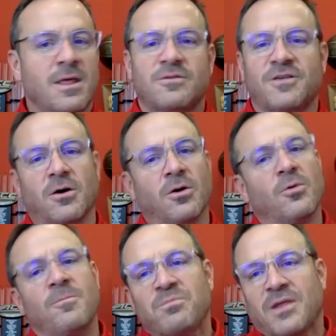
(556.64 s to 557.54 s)

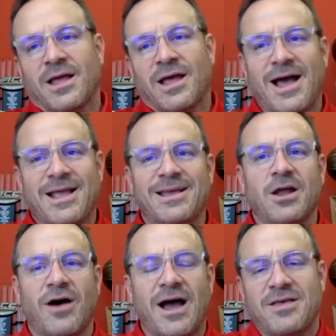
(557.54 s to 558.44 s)
So, you
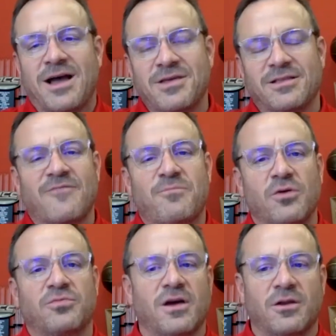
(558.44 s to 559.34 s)
know, I think they've
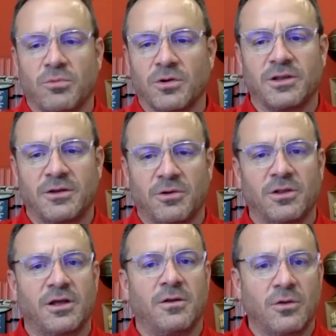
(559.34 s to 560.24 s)
both done a really,
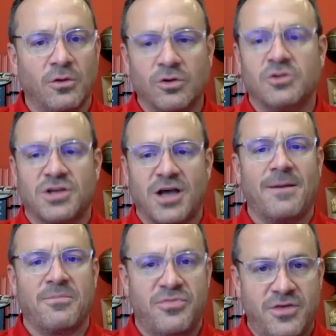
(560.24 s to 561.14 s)
really good
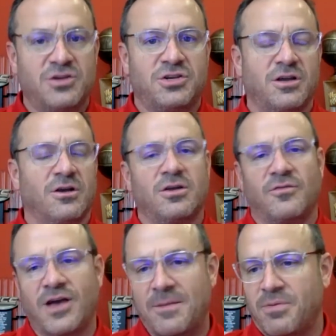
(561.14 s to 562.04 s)
job this year.
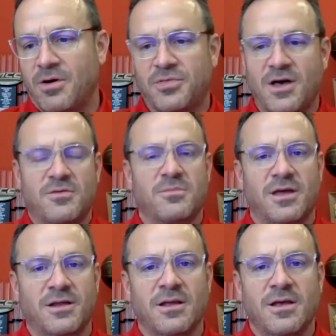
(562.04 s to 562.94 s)
You've got both of them
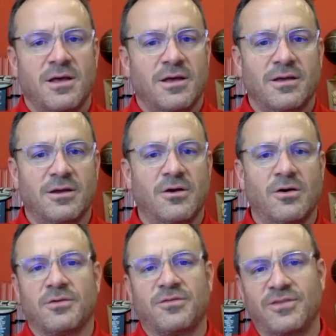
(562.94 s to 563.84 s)
that, you know,
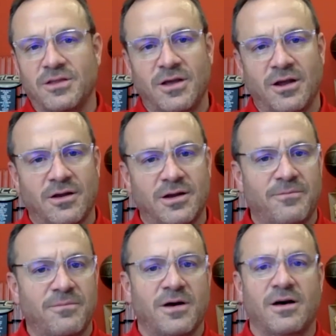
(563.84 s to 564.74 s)
are sitting there at
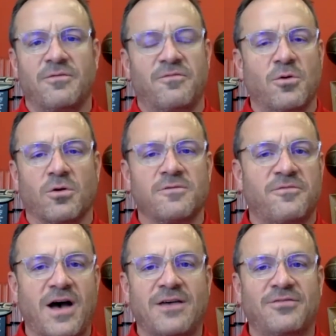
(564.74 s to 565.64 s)
a
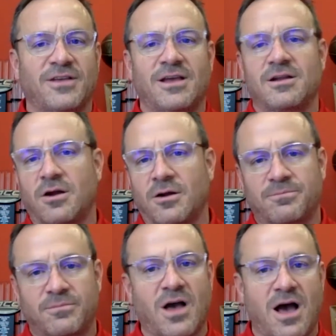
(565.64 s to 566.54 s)
4-5 seed in our
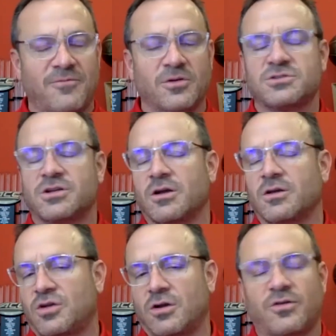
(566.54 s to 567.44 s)
conference
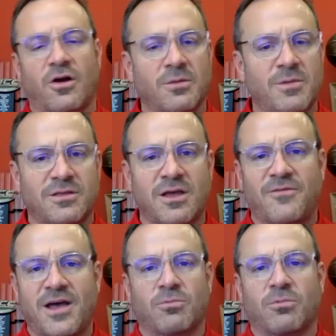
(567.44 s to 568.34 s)
tournament.
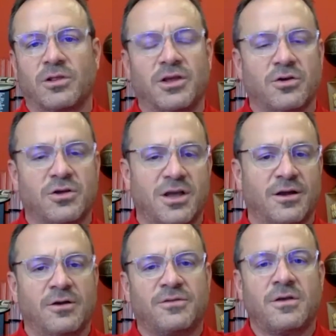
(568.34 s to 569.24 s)
They've had really good
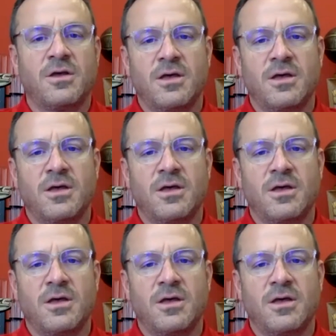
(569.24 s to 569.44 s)
years.